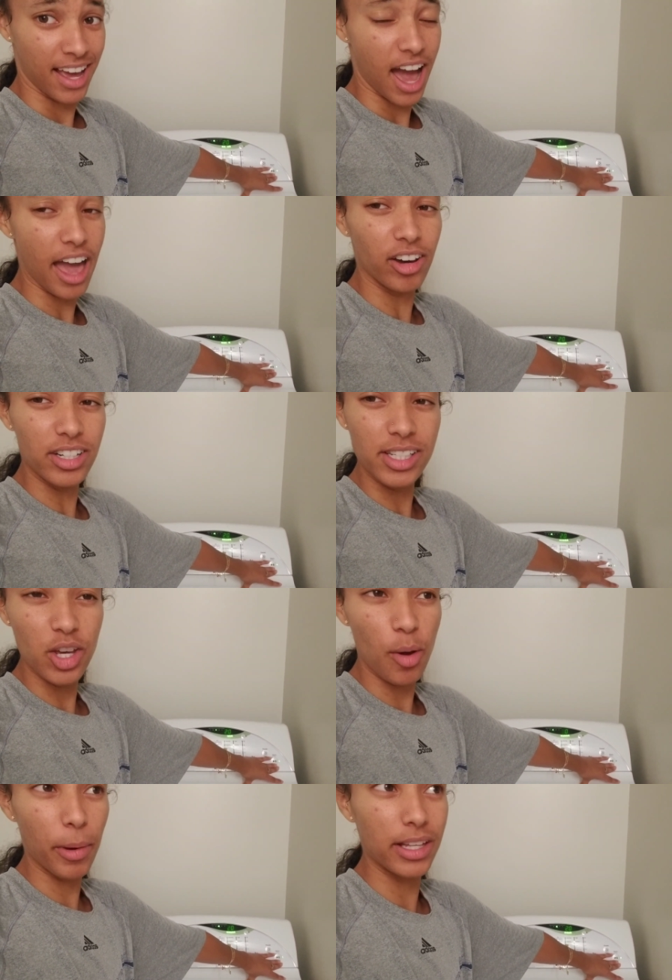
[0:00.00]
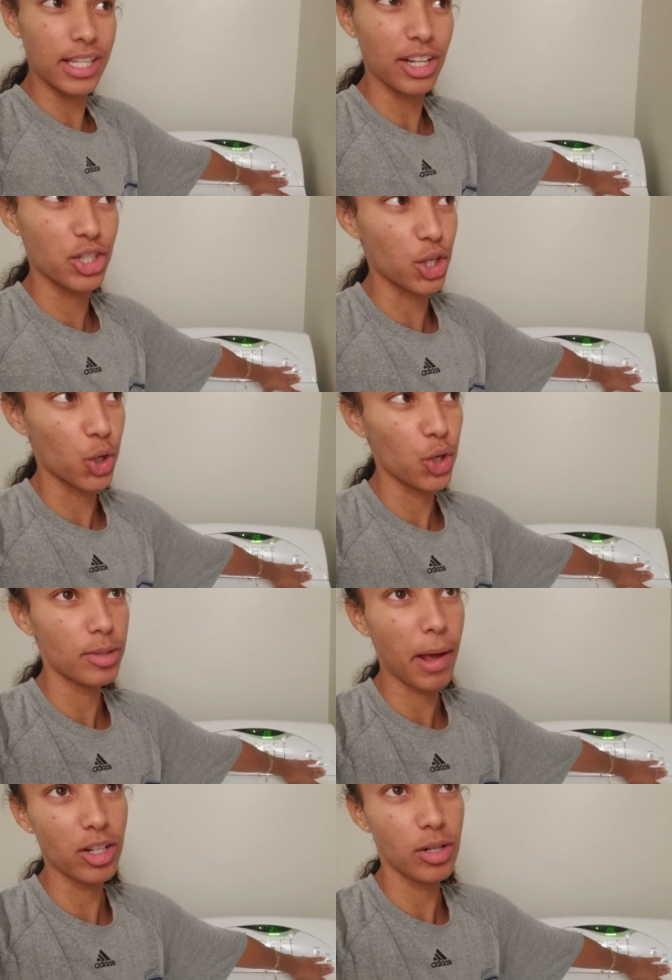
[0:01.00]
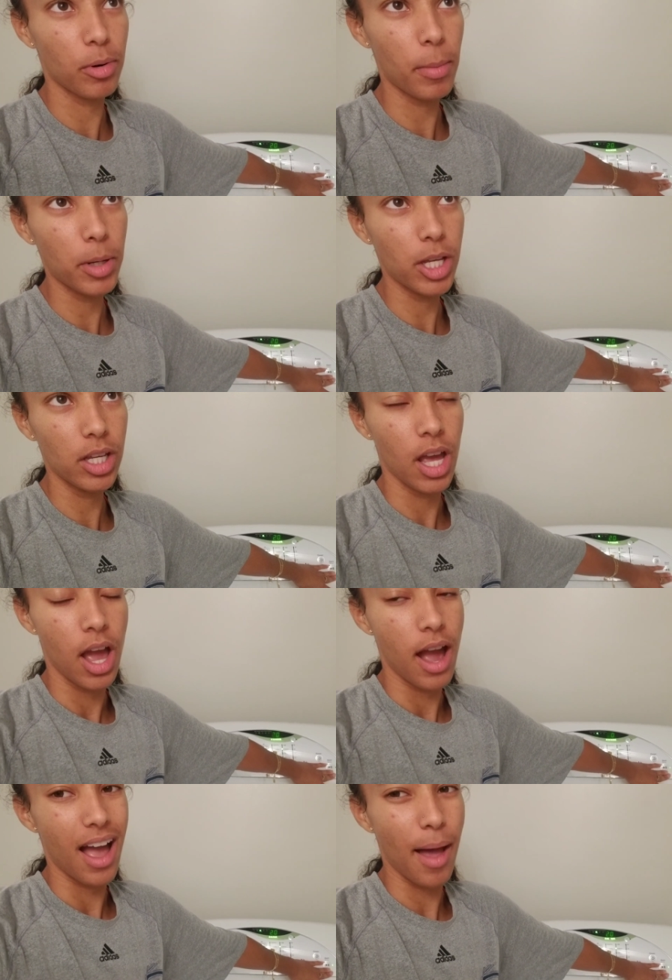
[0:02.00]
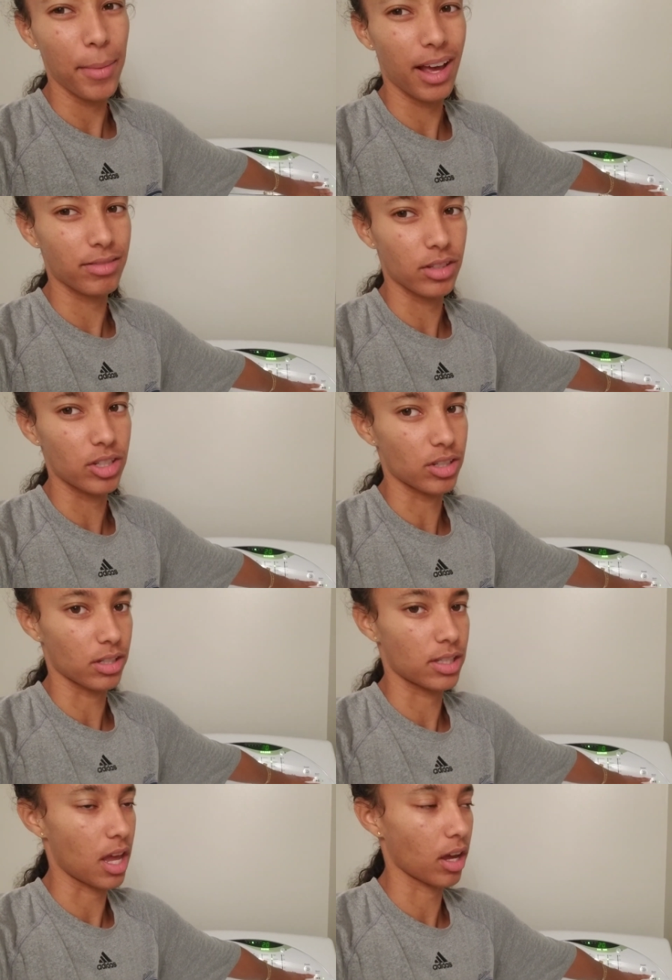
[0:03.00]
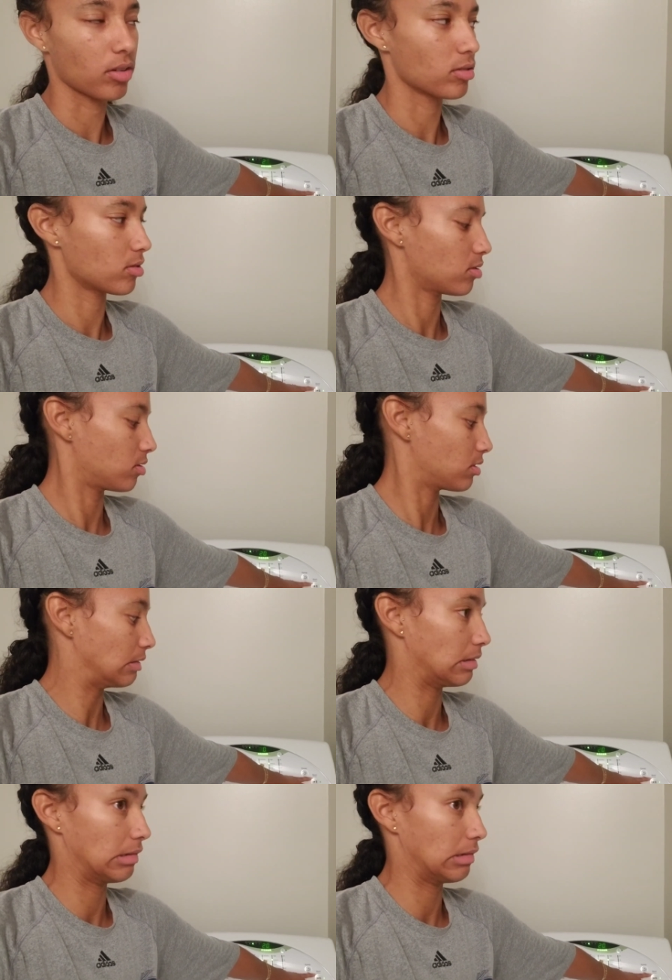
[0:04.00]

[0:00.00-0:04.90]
I honestly hope I attach the hairs back there properly. I may have to adjust that because.